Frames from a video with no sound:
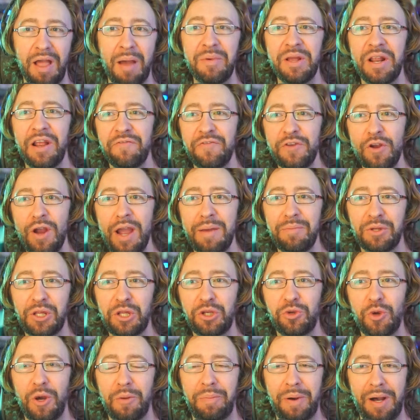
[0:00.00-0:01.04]
I mean, if you're able to
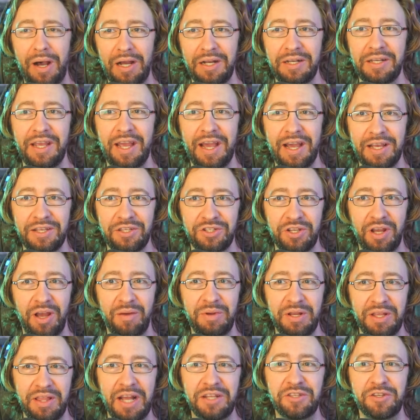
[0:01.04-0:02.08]
do a podcast, I
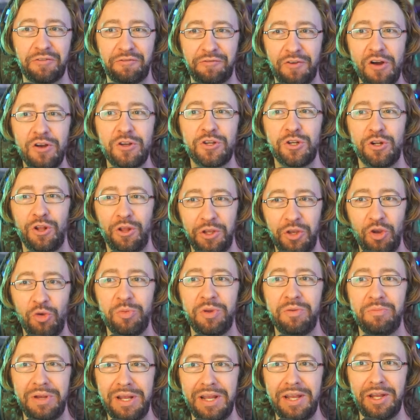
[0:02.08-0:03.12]
mean, that's a functional
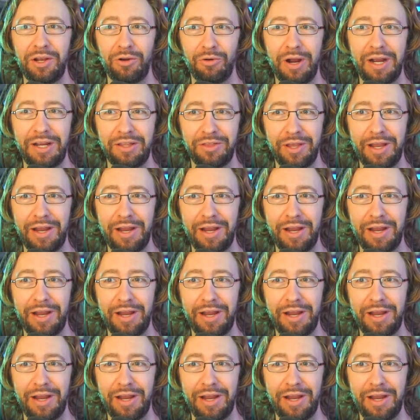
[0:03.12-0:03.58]
human being right